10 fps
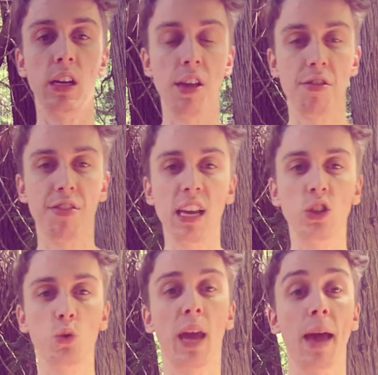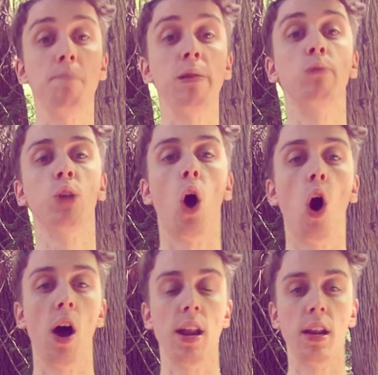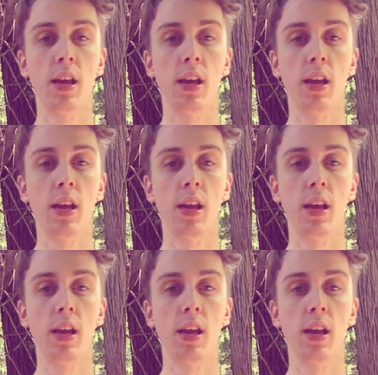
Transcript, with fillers: and things you can muse on.